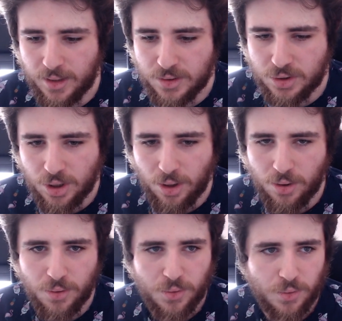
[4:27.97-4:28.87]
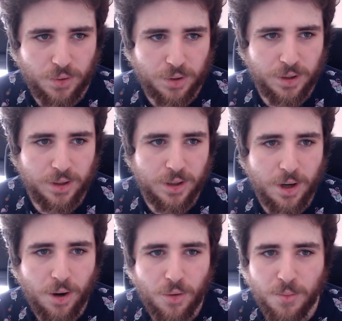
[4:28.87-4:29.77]
So,
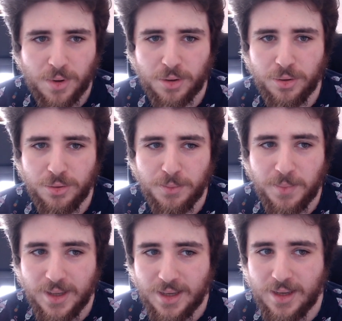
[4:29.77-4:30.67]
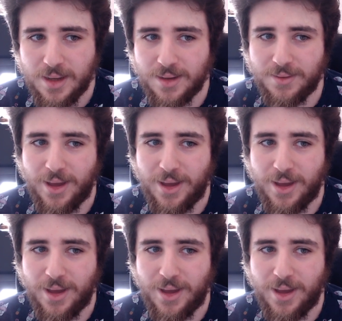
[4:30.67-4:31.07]
GNOME could be